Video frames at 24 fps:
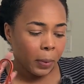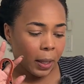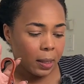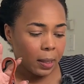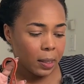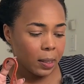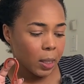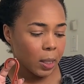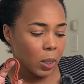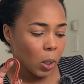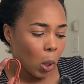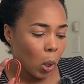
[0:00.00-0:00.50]

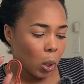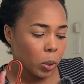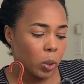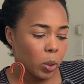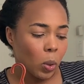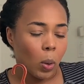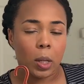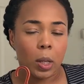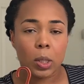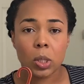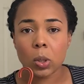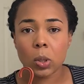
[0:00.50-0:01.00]
This is
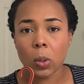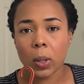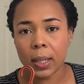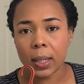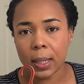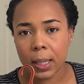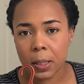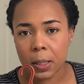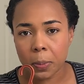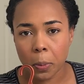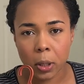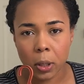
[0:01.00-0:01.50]
also a
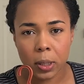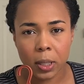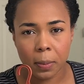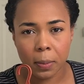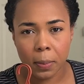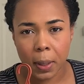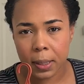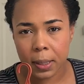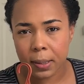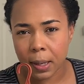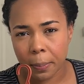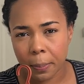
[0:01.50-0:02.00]
soilless potting mix.